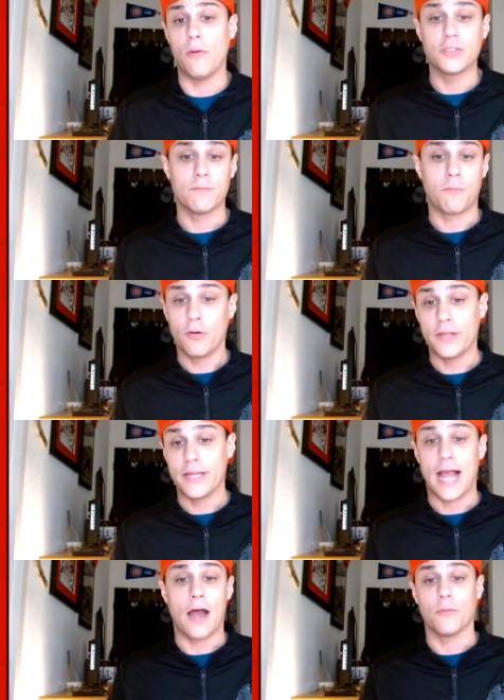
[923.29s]
Most importantly,
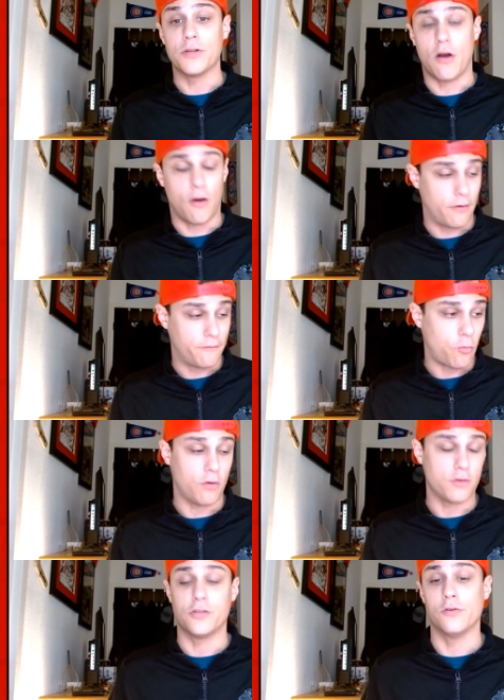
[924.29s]
Connor Bedard, of course,